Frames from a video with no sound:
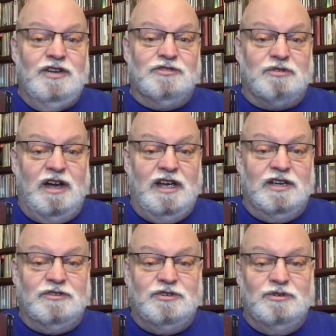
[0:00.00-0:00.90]

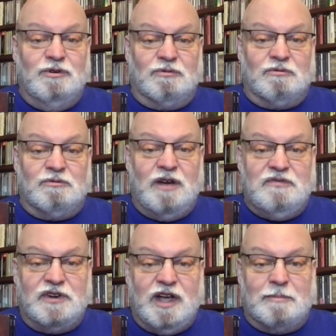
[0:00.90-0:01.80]
trying to
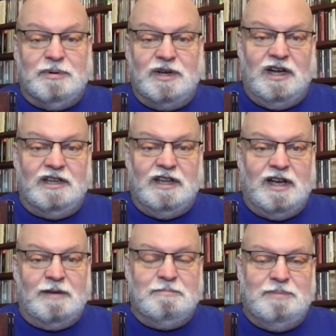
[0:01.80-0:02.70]
rough it up a
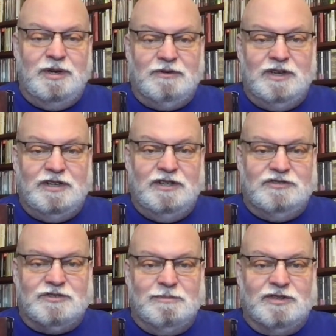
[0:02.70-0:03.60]
la period
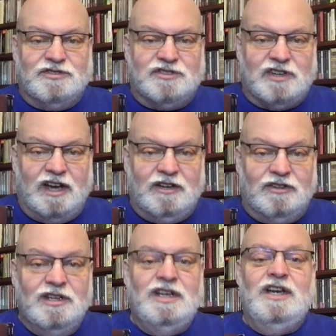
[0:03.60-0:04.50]
instrument style.